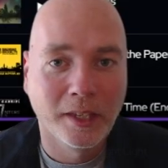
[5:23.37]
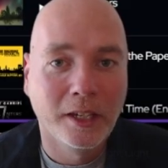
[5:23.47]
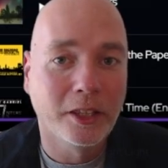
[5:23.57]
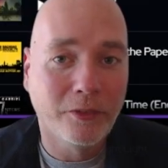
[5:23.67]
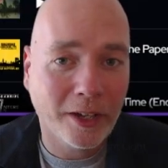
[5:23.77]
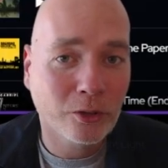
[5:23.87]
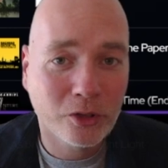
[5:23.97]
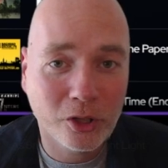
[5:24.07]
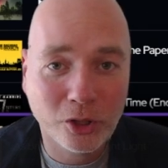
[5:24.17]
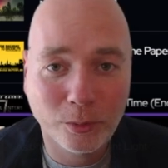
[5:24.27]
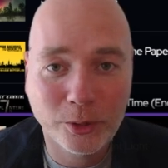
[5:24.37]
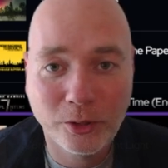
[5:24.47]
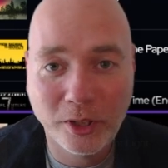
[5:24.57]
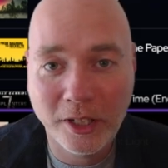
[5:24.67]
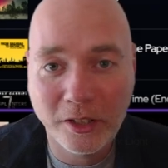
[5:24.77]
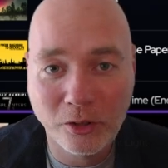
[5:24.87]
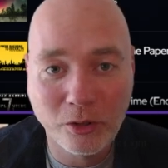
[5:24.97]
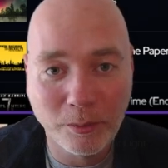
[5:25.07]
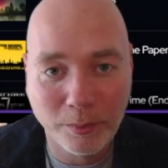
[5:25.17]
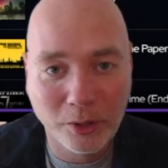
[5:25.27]
The final search option is
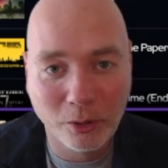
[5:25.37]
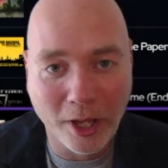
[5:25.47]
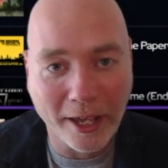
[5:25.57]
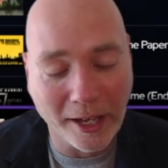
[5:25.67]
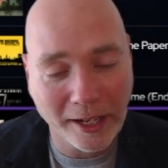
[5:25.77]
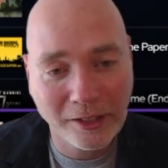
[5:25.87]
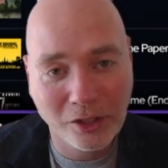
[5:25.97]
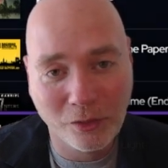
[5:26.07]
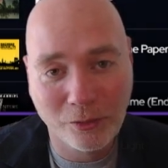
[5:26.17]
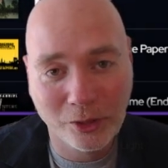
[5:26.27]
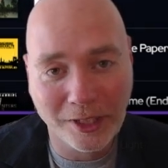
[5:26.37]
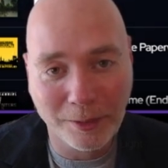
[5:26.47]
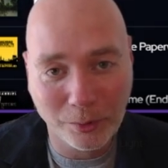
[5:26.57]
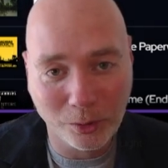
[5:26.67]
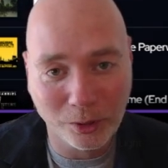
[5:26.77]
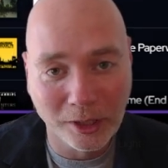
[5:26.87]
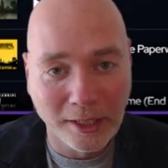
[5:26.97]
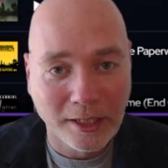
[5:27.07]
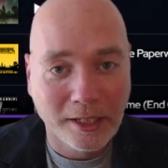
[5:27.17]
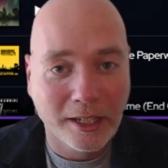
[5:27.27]
using Persona AI. So for example,
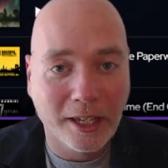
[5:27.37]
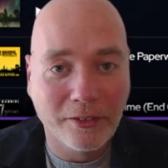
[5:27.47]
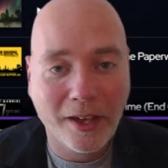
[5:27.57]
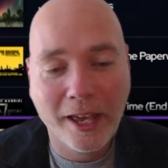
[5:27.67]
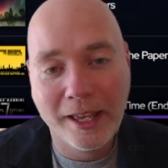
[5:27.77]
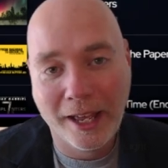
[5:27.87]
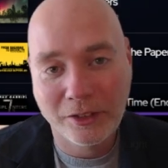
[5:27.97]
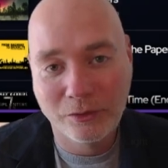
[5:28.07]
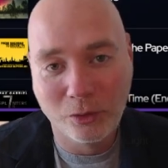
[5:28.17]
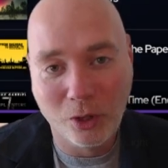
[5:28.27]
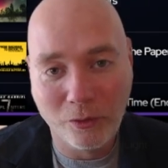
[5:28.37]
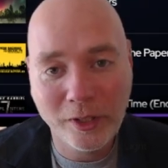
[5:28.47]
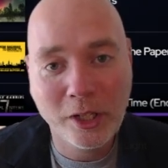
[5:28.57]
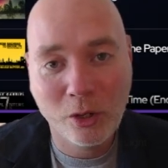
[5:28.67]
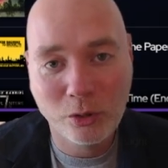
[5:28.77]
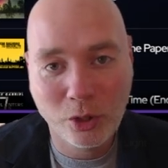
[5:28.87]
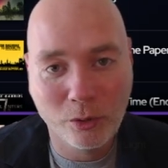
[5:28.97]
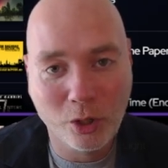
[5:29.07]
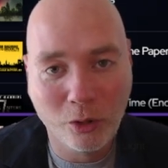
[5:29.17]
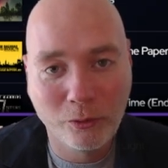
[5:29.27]
if I ask for a video
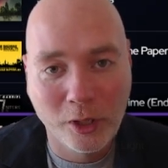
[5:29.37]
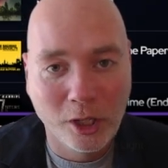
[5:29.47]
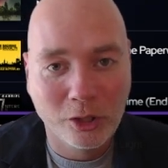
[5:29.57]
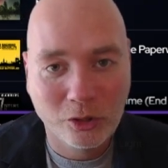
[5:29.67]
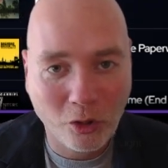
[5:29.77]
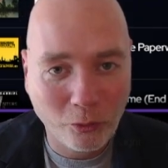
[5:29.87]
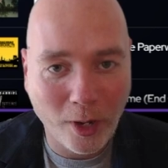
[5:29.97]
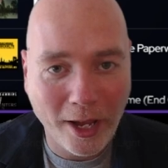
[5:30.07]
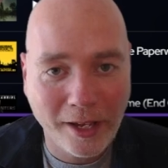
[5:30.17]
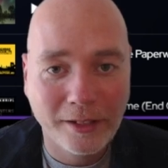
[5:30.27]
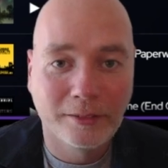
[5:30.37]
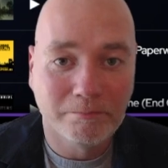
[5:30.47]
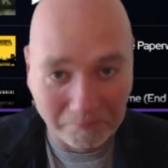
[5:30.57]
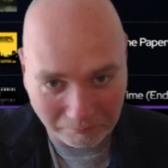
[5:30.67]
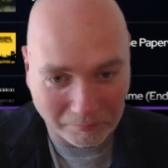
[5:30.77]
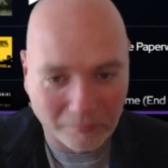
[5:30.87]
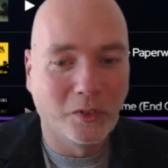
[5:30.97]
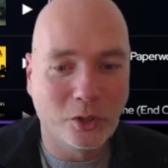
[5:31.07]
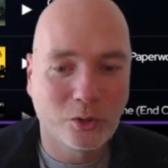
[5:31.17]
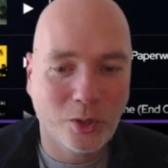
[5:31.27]
showing off software,
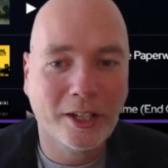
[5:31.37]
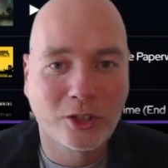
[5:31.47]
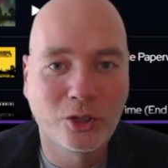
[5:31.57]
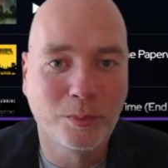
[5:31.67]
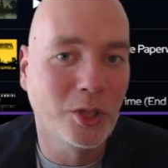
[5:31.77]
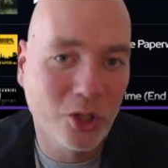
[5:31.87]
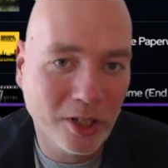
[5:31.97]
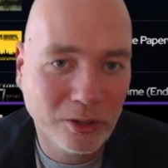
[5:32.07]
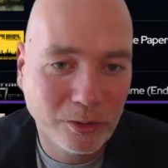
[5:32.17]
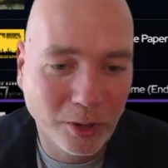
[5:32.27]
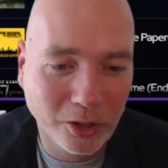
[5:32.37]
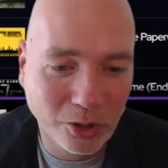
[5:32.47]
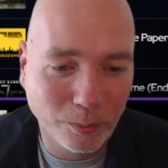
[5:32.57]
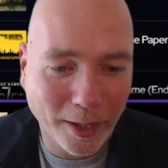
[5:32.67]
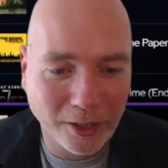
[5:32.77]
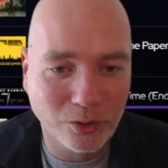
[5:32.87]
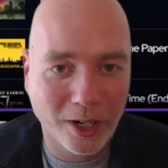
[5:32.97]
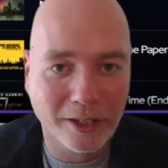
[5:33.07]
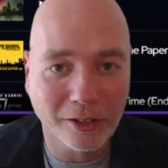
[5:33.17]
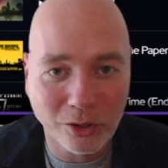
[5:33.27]
the track should be chilled, a chilled backing
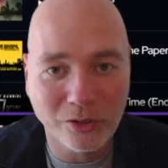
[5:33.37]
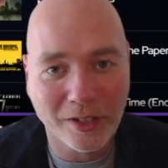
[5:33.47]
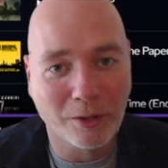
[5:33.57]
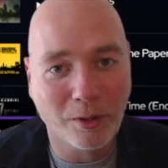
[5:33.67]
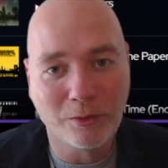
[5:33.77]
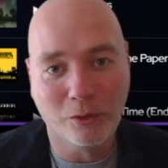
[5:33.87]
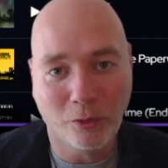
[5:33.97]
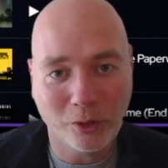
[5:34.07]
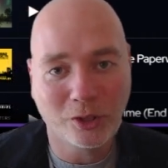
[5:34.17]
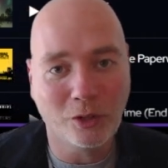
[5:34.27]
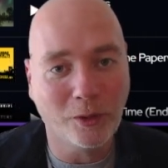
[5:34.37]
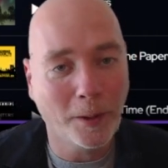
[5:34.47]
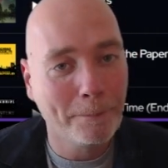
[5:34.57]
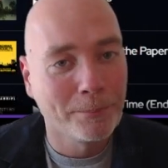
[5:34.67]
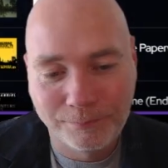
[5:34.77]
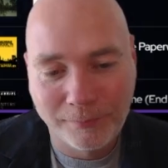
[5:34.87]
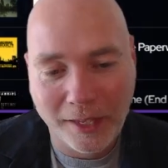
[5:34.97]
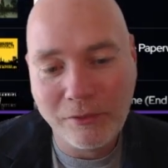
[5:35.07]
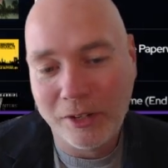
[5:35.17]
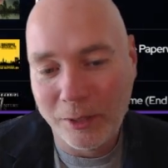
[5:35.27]
track that doesn't take away from the voiceover.
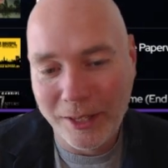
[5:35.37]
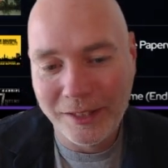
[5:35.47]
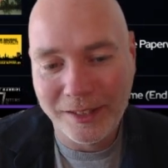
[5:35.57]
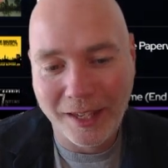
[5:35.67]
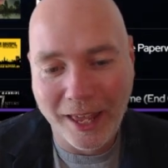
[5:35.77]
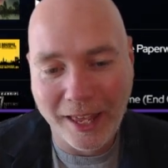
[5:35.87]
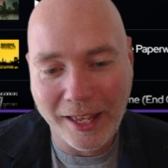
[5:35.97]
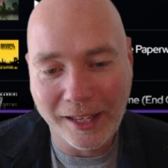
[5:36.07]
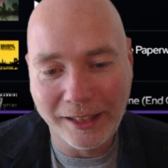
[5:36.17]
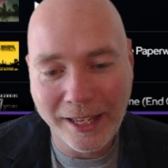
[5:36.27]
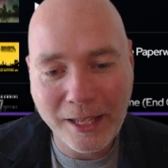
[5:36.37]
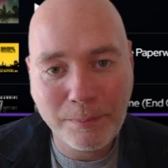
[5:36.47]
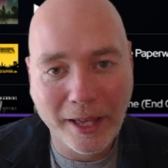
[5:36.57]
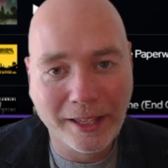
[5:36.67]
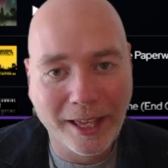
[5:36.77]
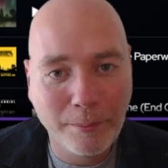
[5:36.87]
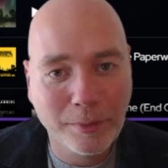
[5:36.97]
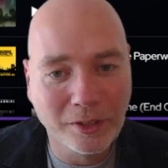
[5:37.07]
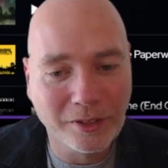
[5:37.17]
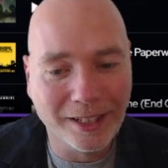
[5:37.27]
It recommends a laid-back
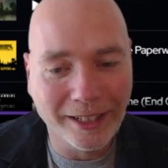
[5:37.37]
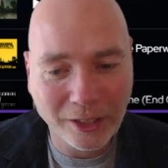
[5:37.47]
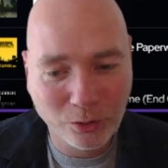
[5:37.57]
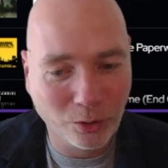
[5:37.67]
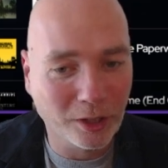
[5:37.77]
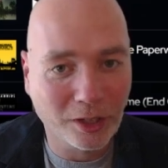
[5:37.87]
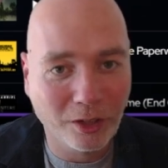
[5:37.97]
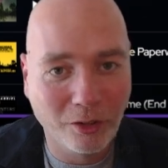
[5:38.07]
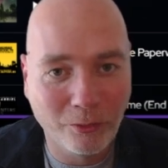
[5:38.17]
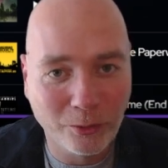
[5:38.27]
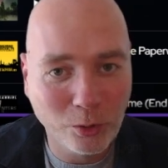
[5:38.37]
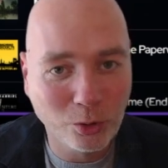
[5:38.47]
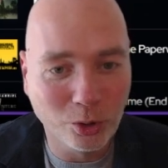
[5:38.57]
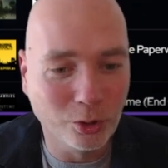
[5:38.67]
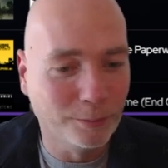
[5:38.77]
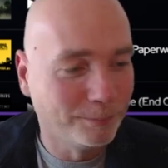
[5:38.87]
ambient electronic fusion